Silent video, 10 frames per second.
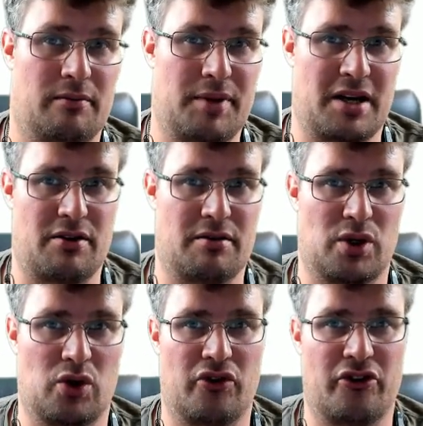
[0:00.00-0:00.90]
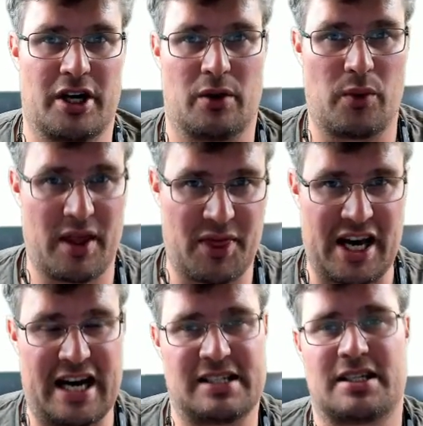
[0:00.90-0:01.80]
be removed with
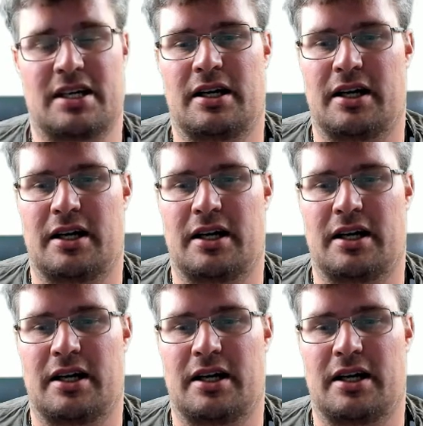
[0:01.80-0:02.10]
that